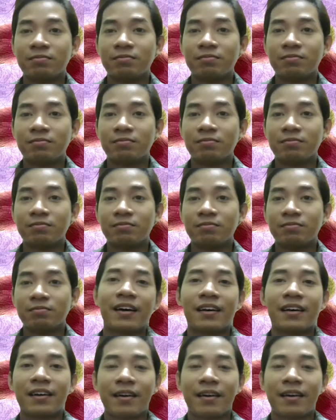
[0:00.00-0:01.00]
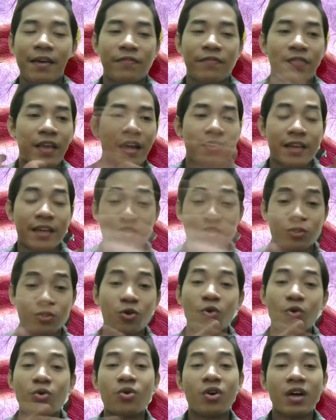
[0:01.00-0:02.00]
left there's
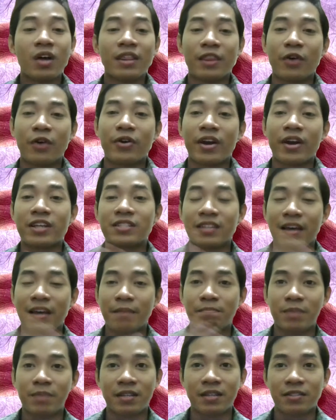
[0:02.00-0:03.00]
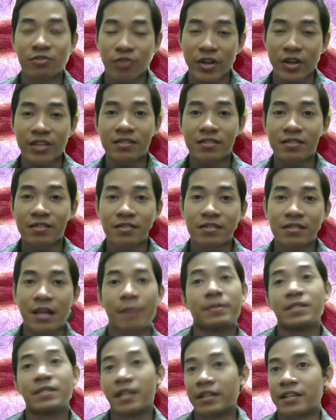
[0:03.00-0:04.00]
no nano carriers can be traced, that
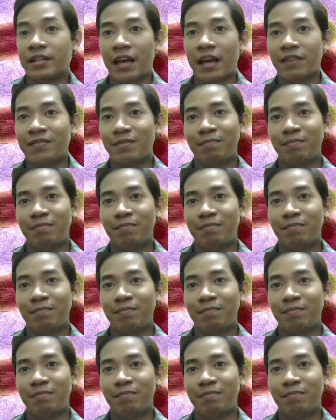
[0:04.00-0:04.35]
means nothing left.